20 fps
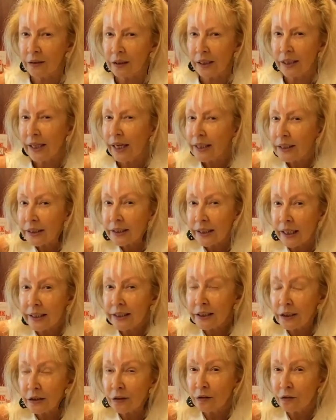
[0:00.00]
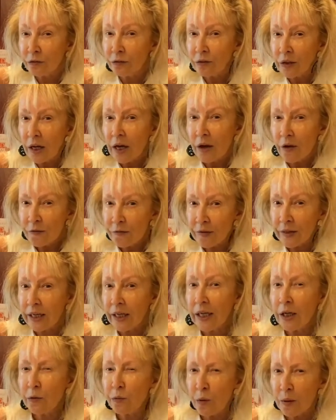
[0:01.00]
And that sense of
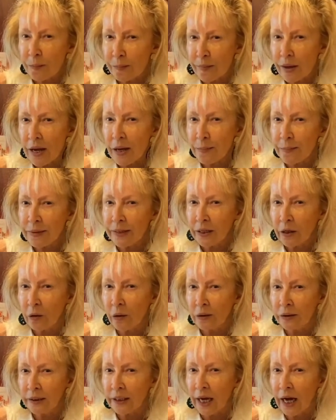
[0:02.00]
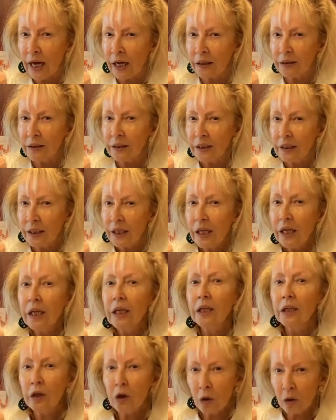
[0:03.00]
feeling we may be caught out
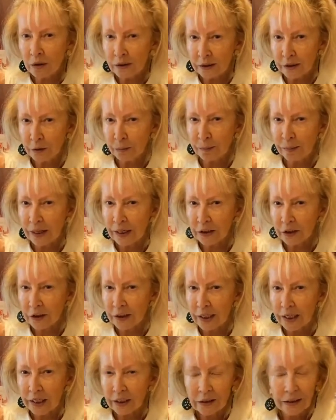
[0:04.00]
causes blushing.